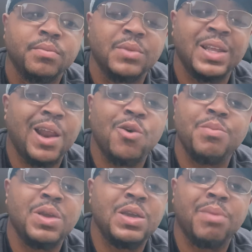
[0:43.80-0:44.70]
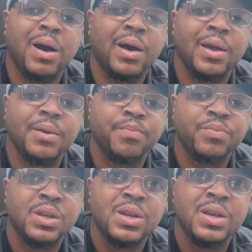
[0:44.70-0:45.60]
And I don't mean by
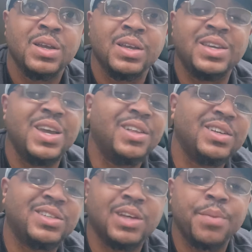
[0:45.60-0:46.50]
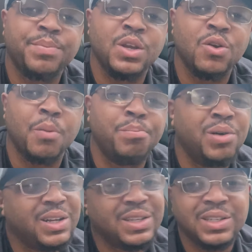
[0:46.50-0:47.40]
killing something or
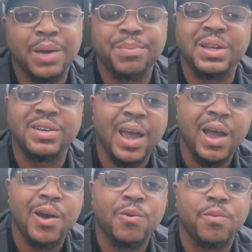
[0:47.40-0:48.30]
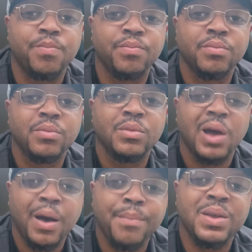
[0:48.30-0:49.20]
putting something down.
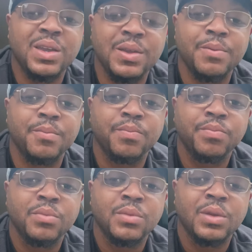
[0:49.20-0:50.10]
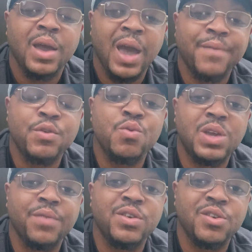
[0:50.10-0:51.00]
I mean, have you
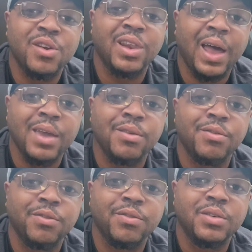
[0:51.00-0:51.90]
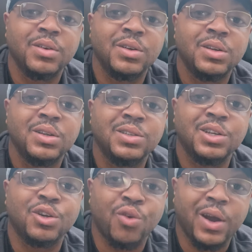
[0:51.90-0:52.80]
given your life
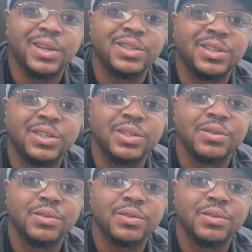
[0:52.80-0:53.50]
to Christ?